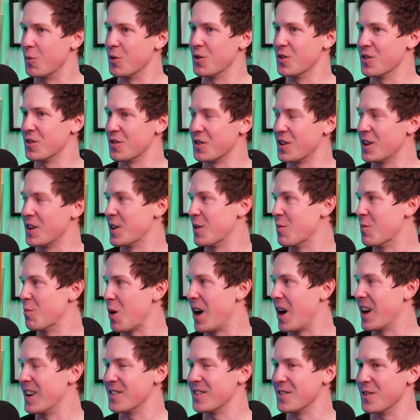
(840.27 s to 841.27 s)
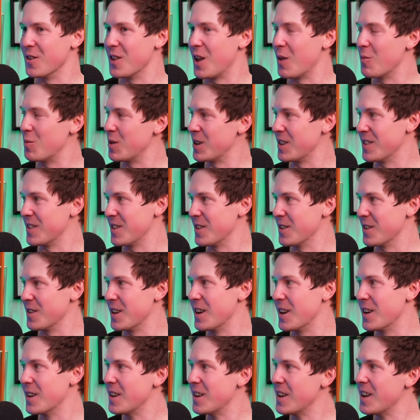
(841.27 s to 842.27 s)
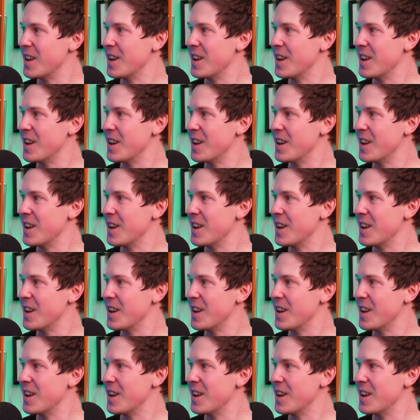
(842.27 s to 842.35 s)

doesn't click and buy, it's not that big a deal, yeah?